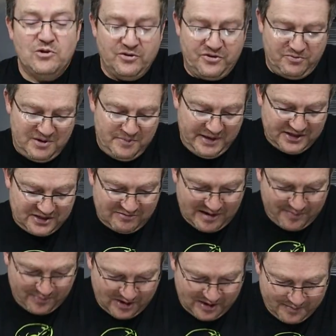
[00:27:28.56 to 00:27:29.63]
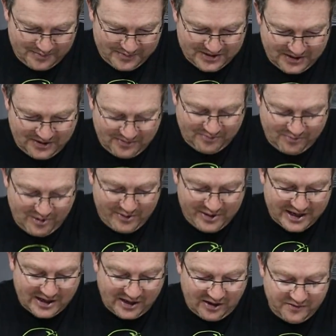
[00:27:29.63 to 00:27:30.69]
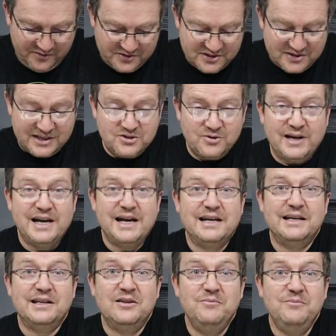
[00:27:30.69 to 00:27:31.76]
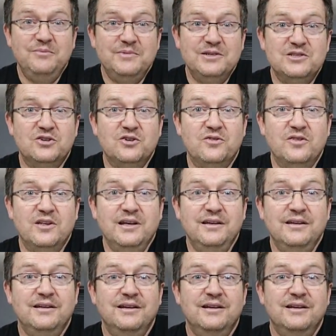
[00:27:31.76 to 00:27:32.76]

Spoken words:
We've got 3 minutes to wrap up. So wearing gloves as you're handling them is a good thing.